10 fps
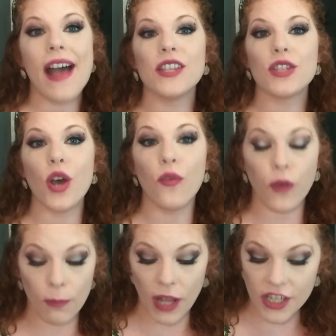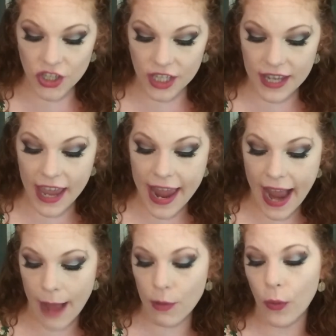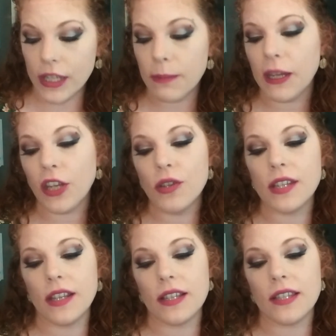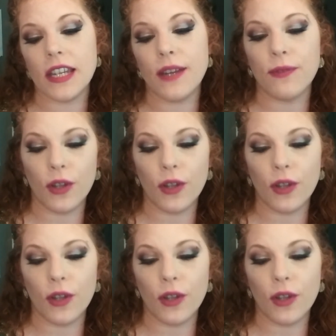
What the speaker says: And so for blush today, I'm going to be using the Steve